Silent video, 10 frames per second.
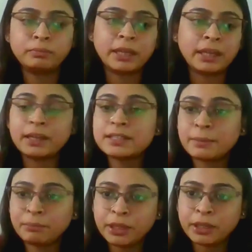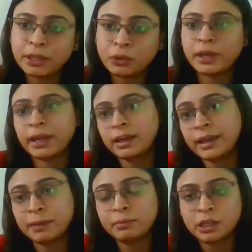bringing in something new like
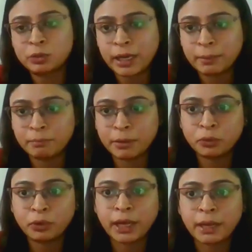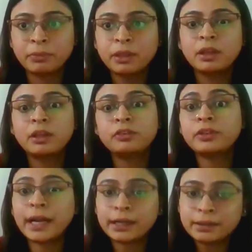a library development program.
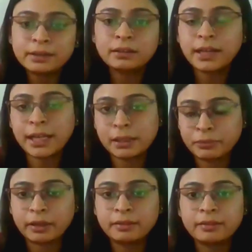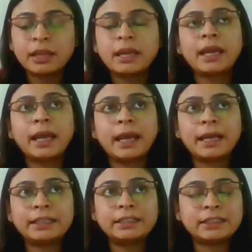So that helps us.
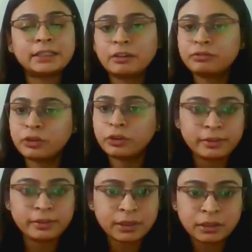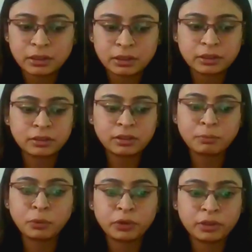And of course, the
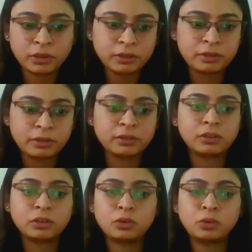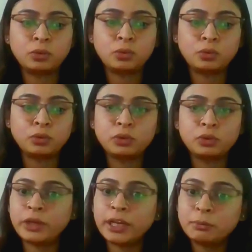supporters who
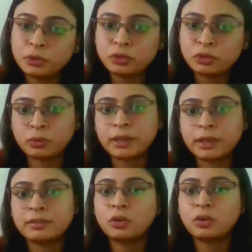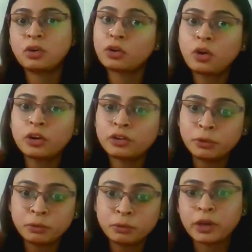donate books to us or contribute